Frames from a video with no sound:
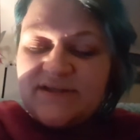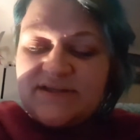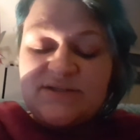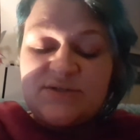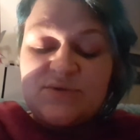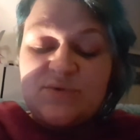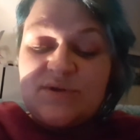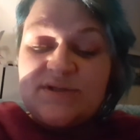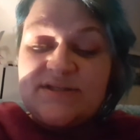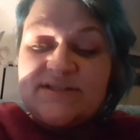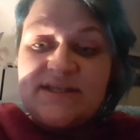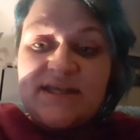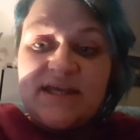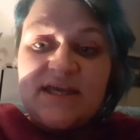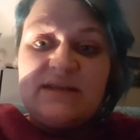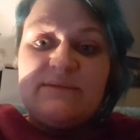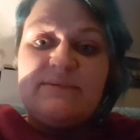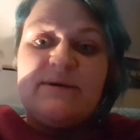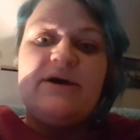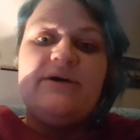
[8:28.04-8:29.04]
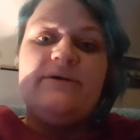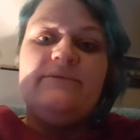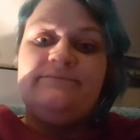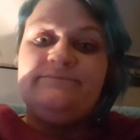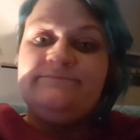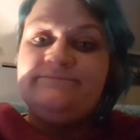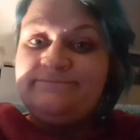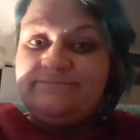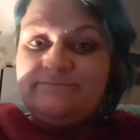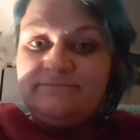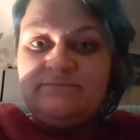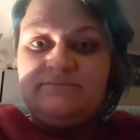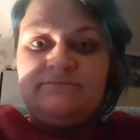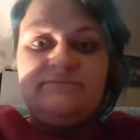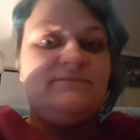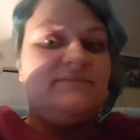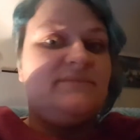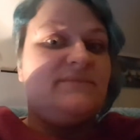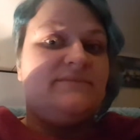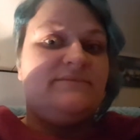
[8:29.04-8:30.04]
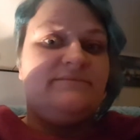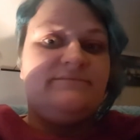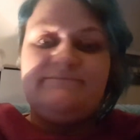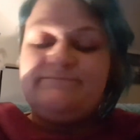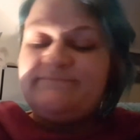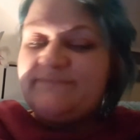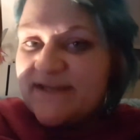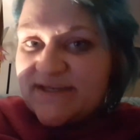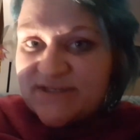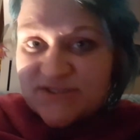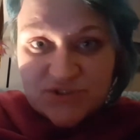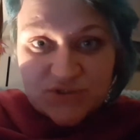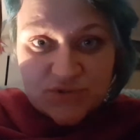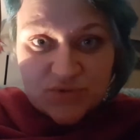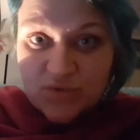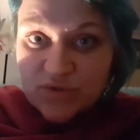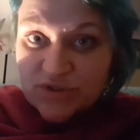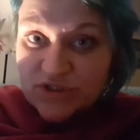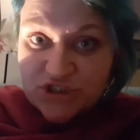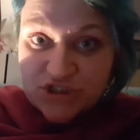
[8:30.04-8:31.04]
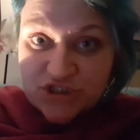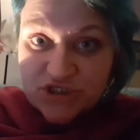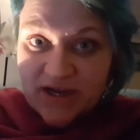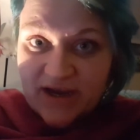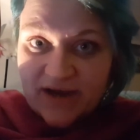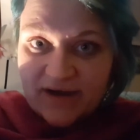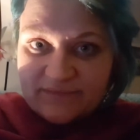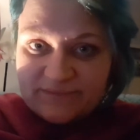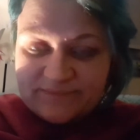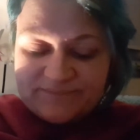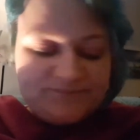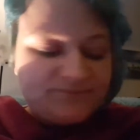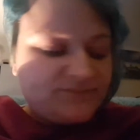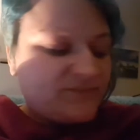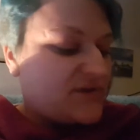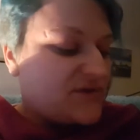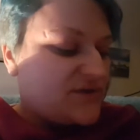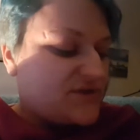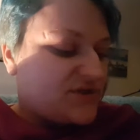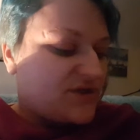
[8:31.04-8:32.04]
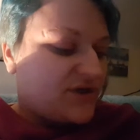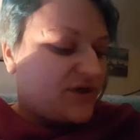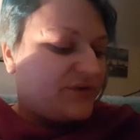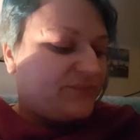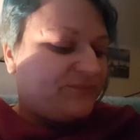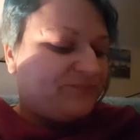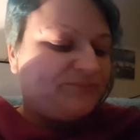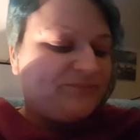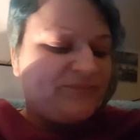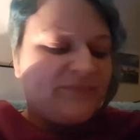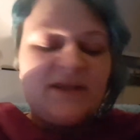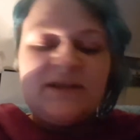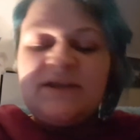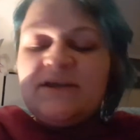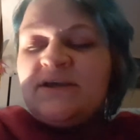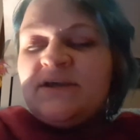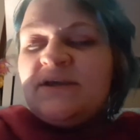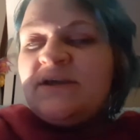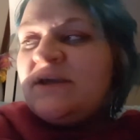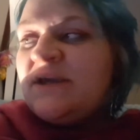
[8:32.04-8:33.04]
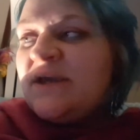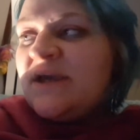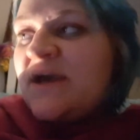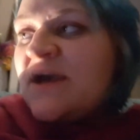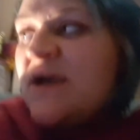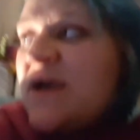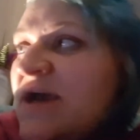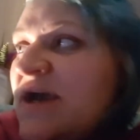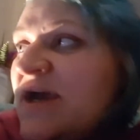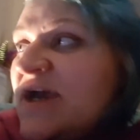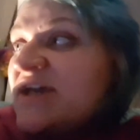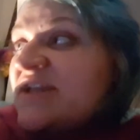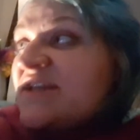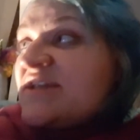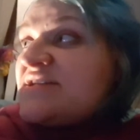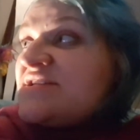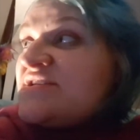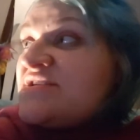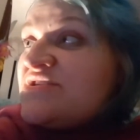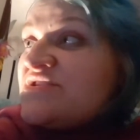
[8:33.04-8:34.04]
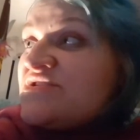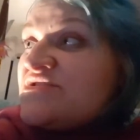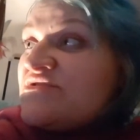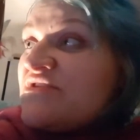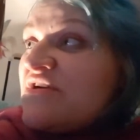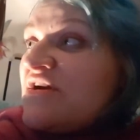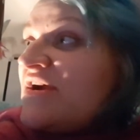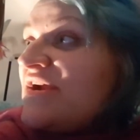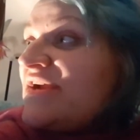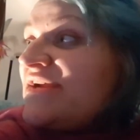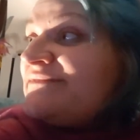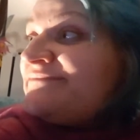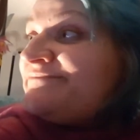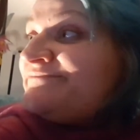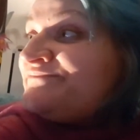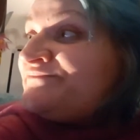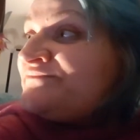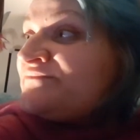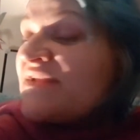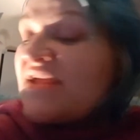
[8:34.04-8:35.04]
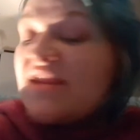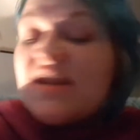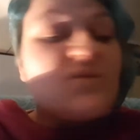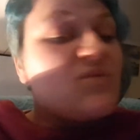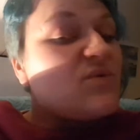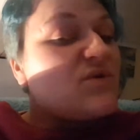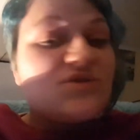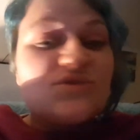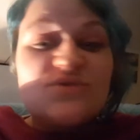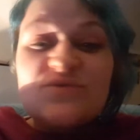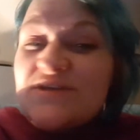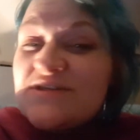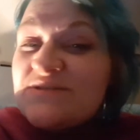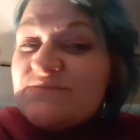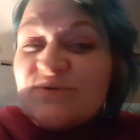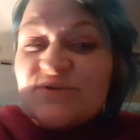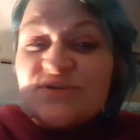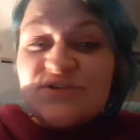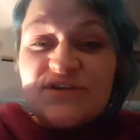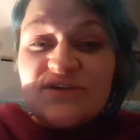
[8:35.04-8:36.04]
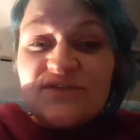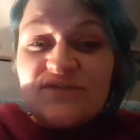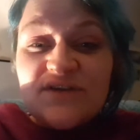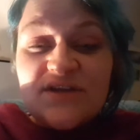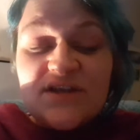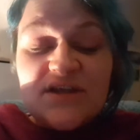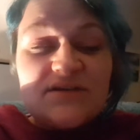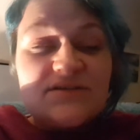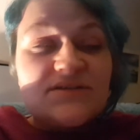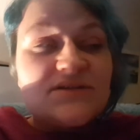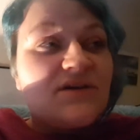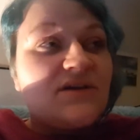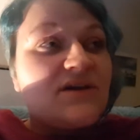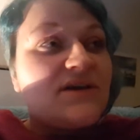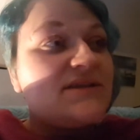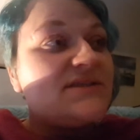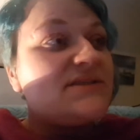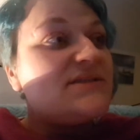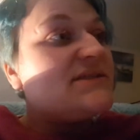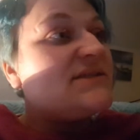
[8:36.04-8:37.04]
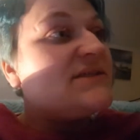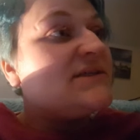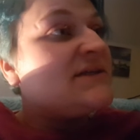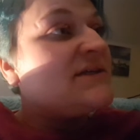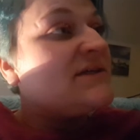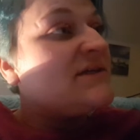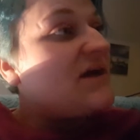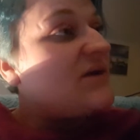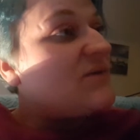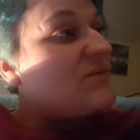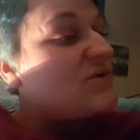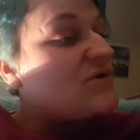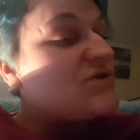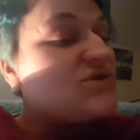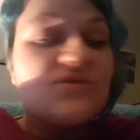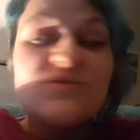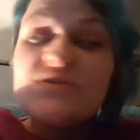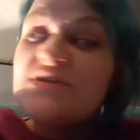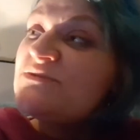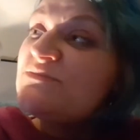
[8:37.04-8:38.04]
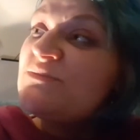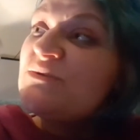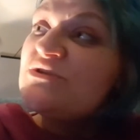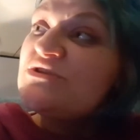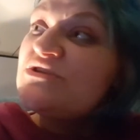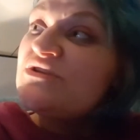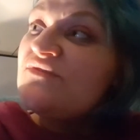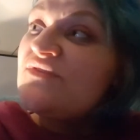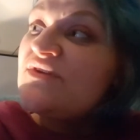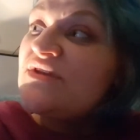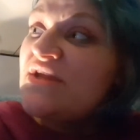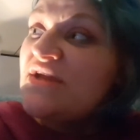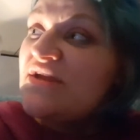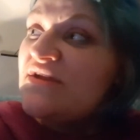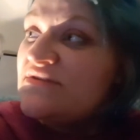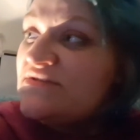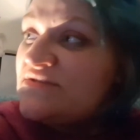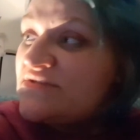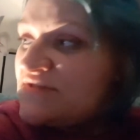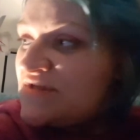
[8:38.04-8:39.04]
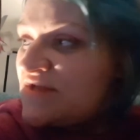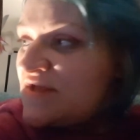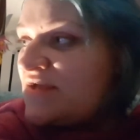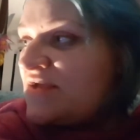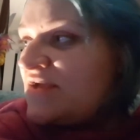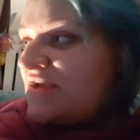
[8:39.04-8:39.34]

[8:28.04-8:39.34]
it's all it's thinking about. Sorting shit out, so I need to just try. And I watch all these booktube videos, guys. I watch all these booktube videos